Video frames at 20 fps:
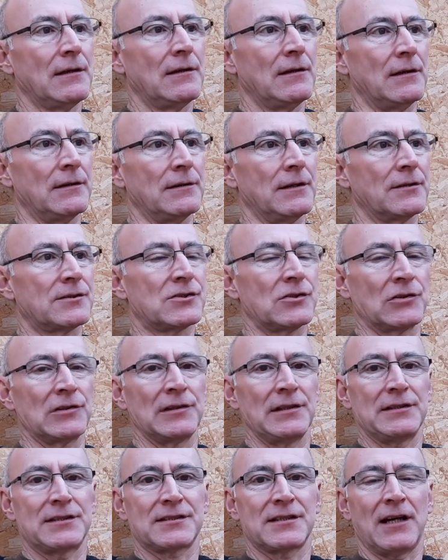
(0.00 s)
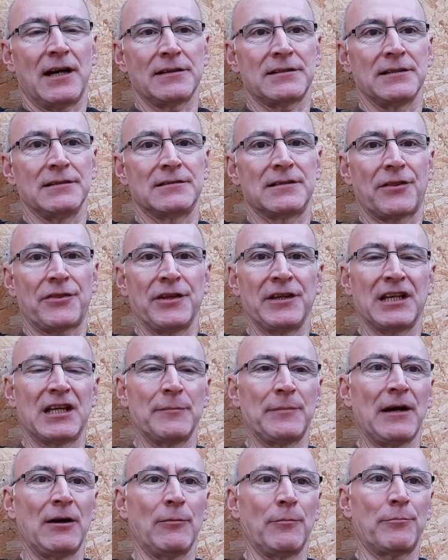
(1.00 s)
and are suddenly starting to think
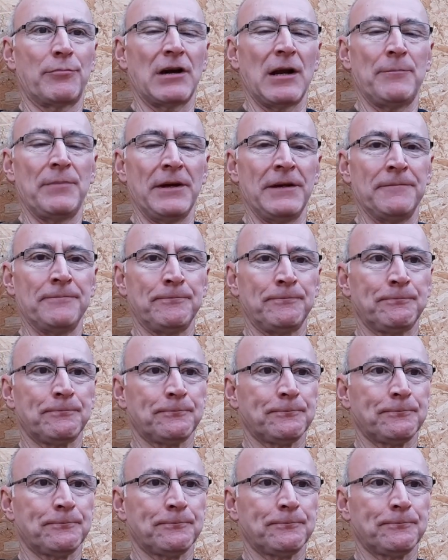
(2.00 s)
about prepping,